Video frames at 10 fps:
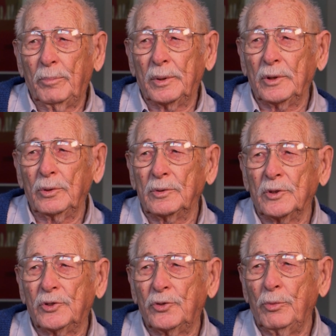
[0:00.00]

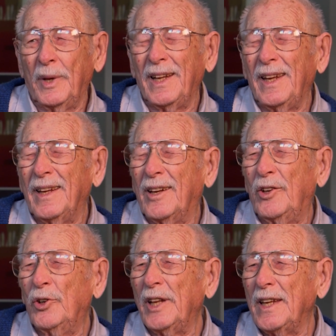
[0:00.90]
pollutants, too many
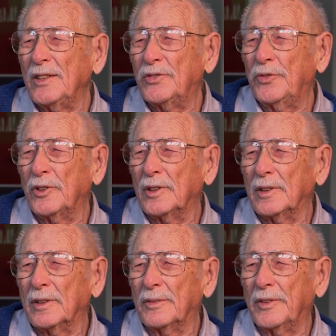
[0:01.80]
goodies
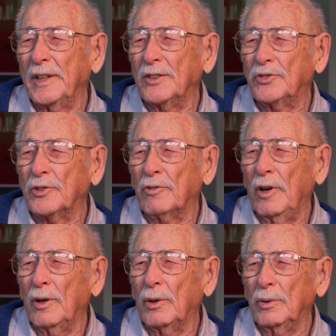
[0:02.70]
for things to
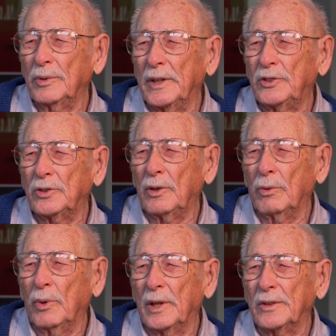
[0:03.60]
grow that you
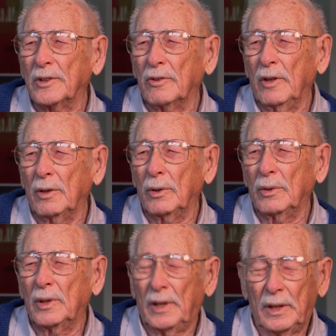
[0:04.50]
don't want to
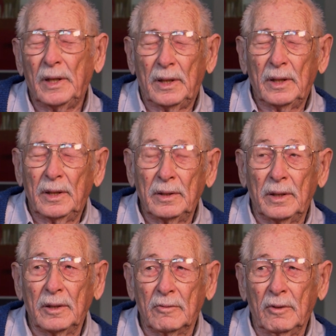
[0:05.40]
grow, they'll